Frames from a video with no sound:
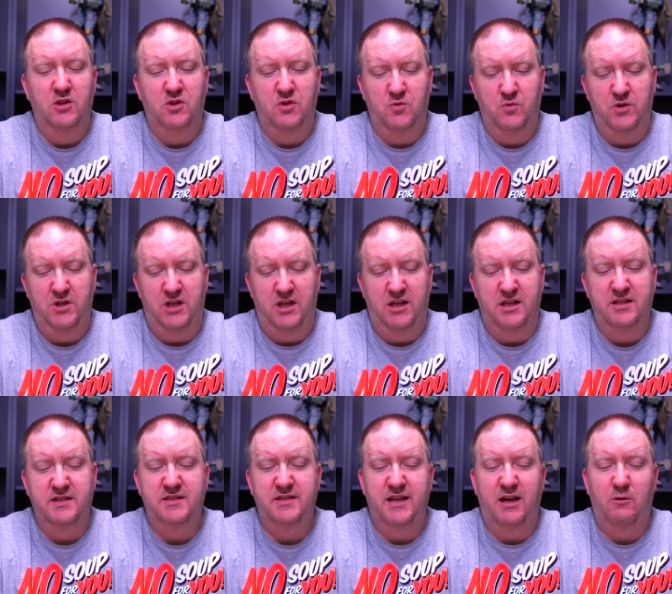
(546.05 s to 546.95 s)
Three,
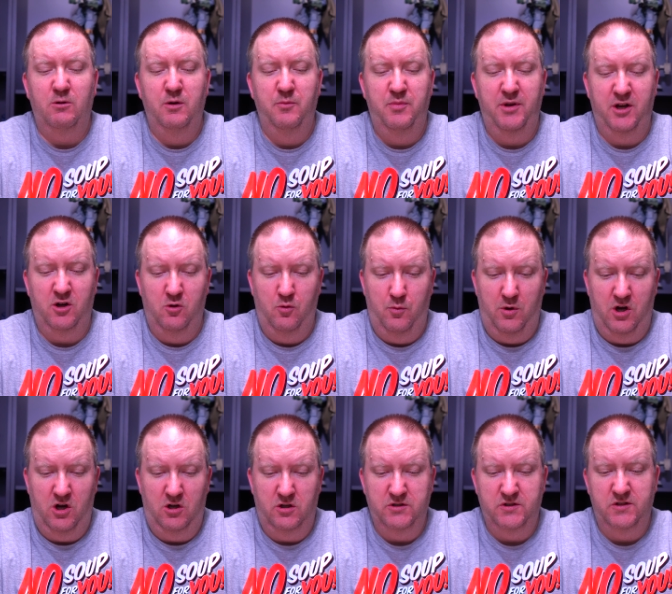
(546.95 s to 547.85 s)
sour pickle
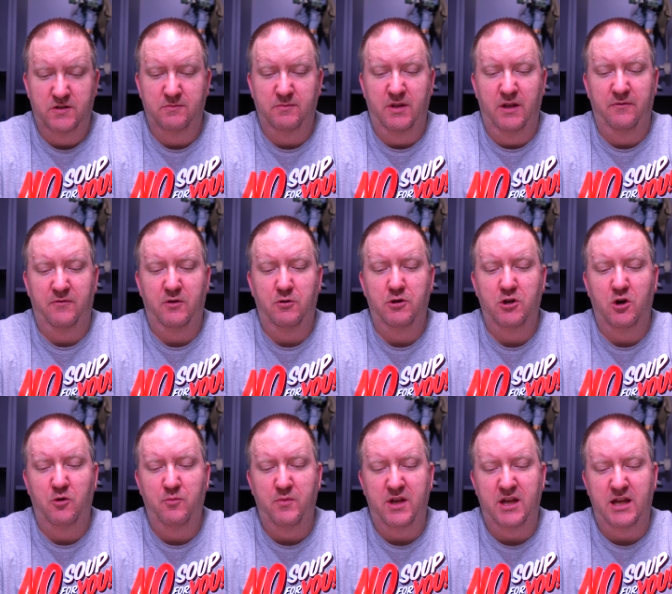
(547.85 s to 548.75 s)
balls. If you
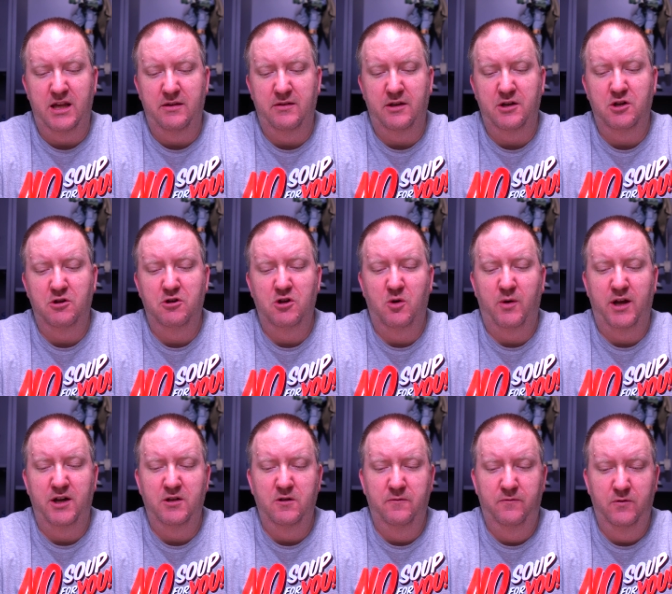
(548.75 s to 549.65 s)
know me, then you know
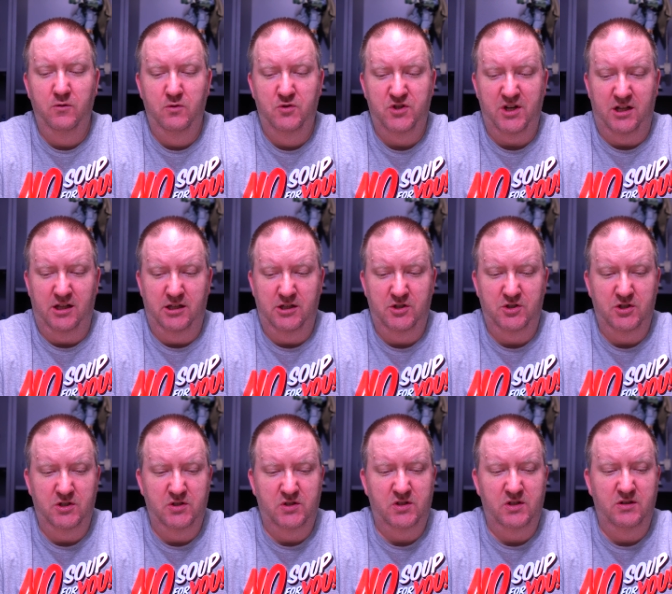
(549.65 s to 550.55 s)
I do food
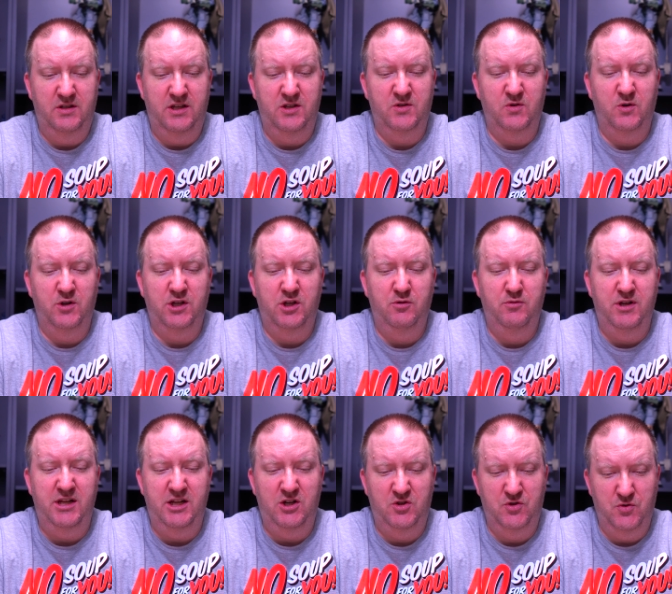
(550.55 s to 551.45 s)
challenges. These are a
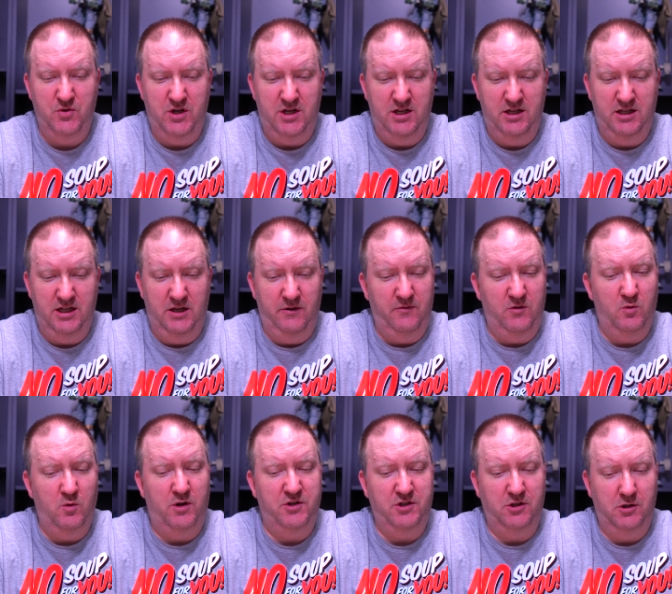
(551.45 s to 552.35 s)
unique treat, if you
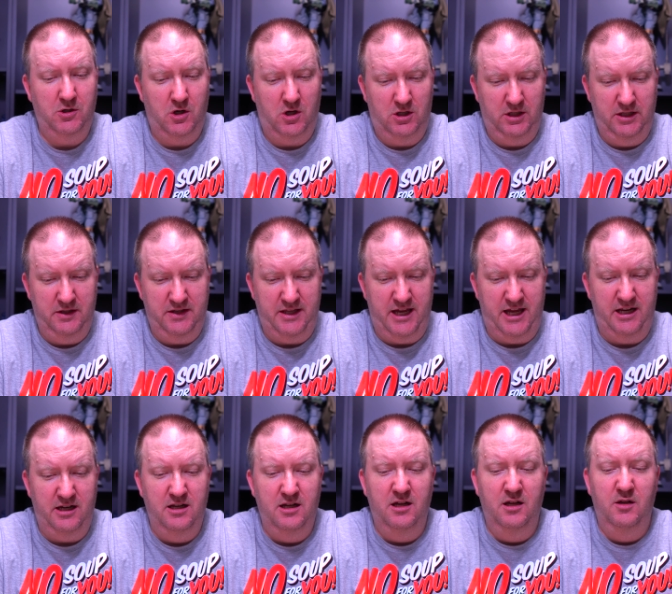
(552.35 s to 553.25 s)
want to call it
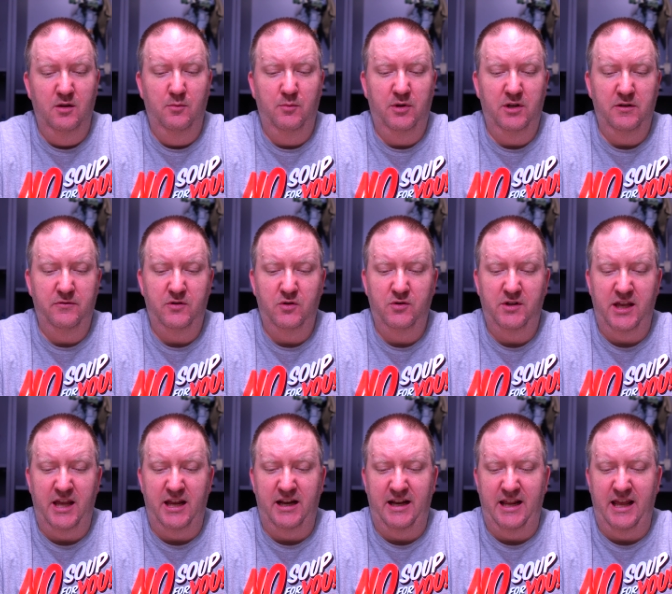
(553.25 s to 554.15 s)
that. But if you
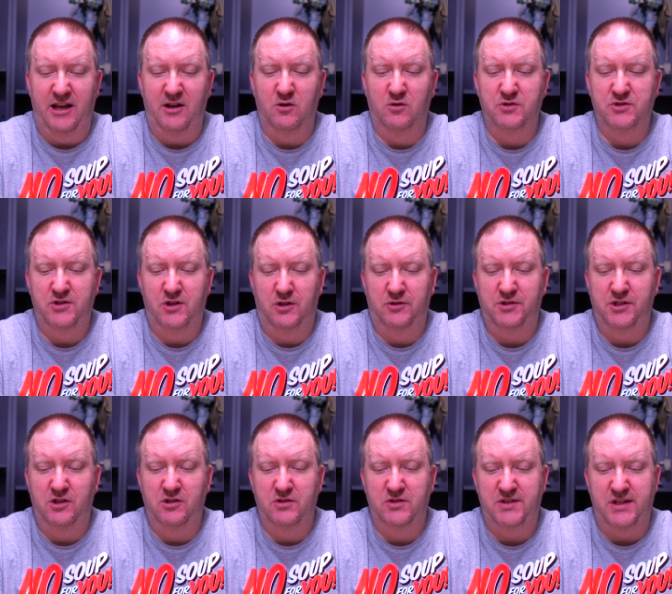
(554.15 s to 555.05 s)
can't handle
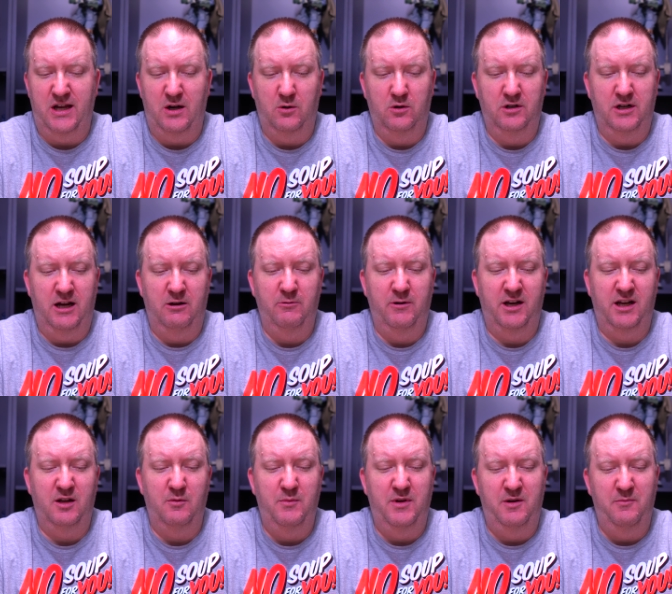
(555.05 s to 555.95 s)
salty or sour, I
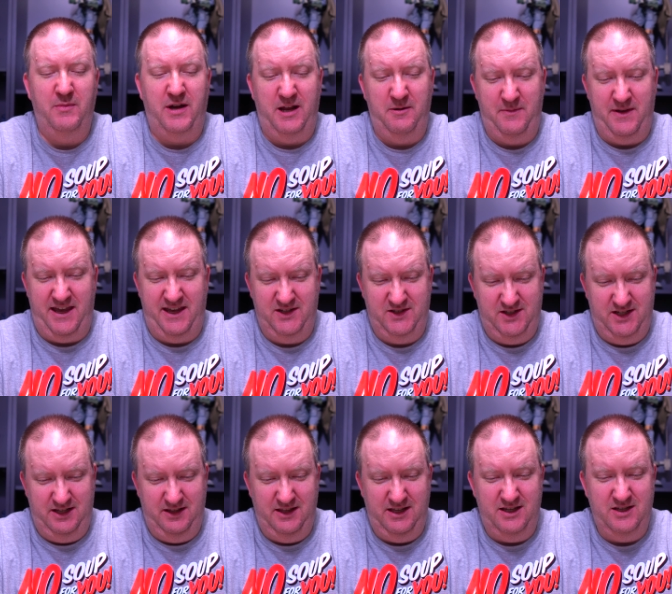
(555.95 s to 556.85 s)
recommend
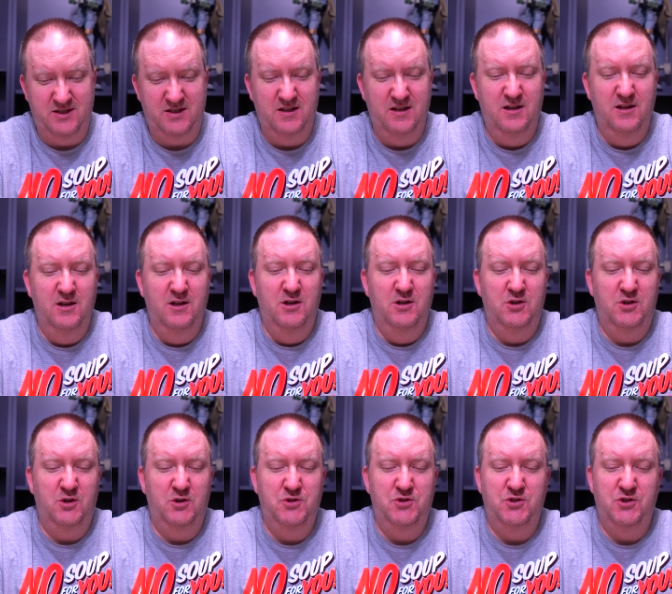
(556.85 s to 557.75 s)
bypassing these.
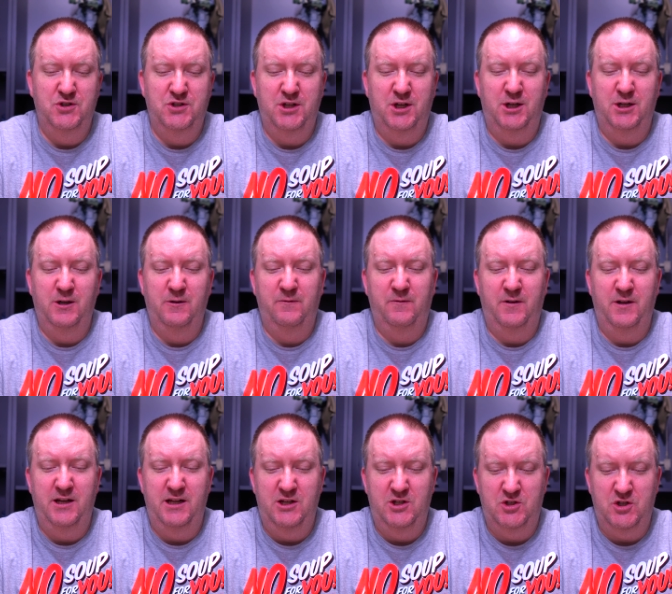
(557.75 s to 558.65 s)
Turns your tongue a
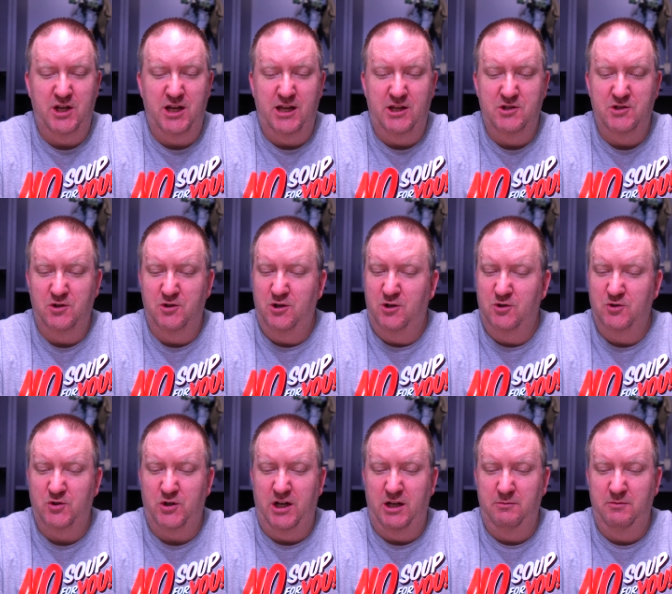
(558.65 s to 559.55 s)
funny shade, so don't
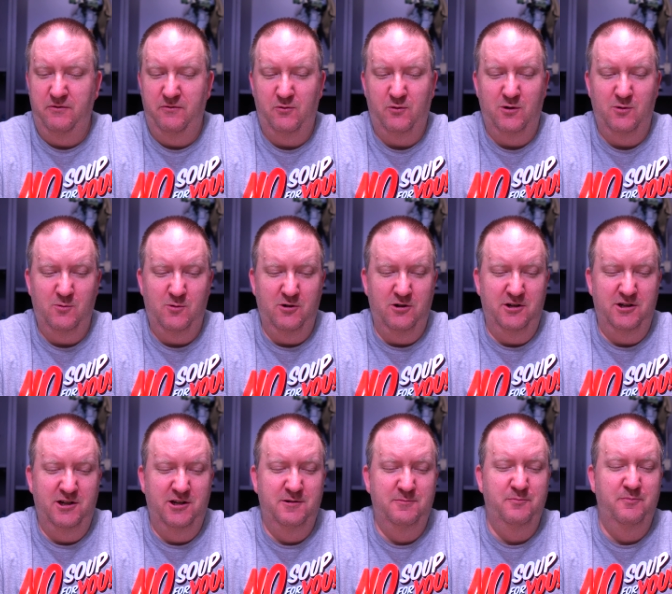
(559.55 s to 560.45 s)
try it before work.